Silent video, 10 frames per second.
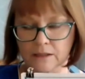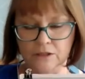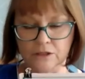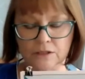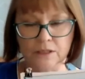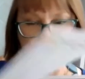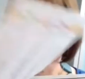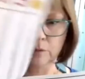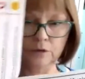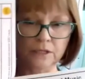They're just
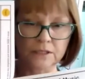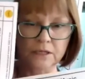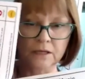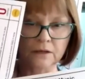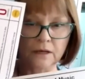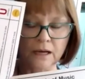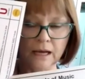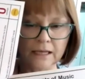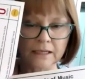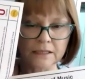put there together.
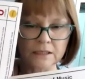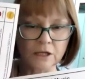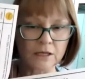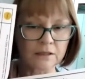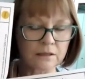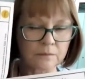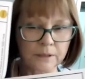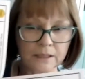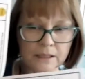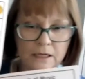And it's the
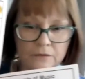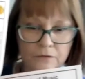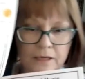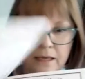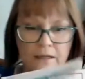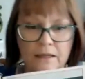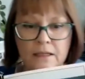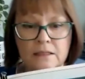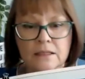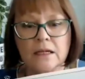PDF, again,
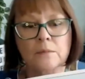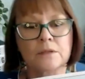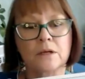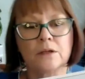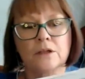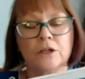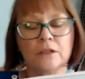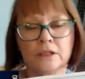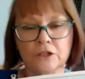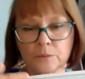is set up so that you
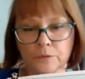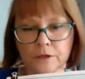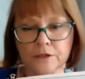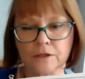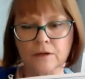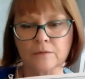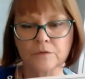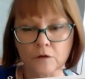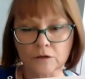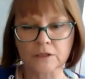can literally print it and
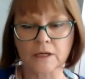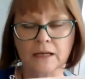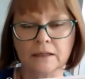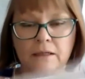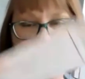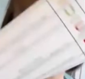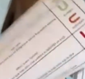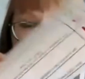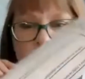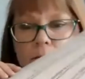fold it, and then
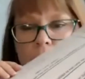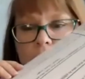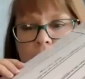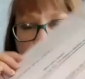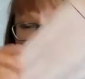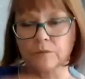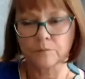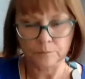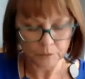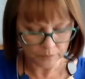you go
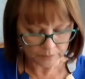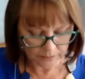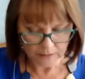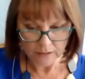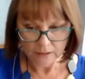between that.